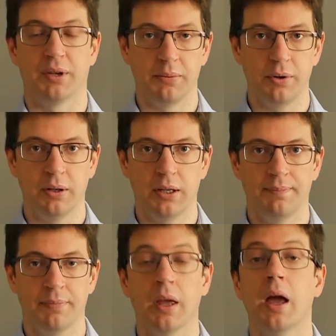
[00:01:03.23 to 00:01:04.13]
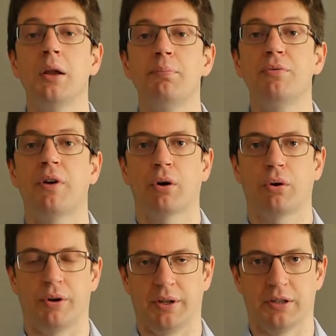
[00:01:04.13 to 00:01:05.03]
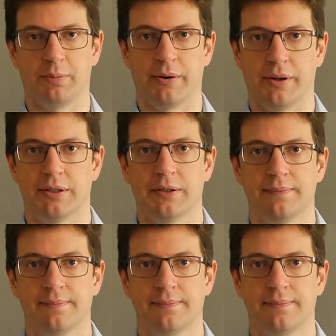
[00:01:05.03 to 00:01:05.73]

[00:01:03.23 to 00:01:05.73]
community and improve our current experience.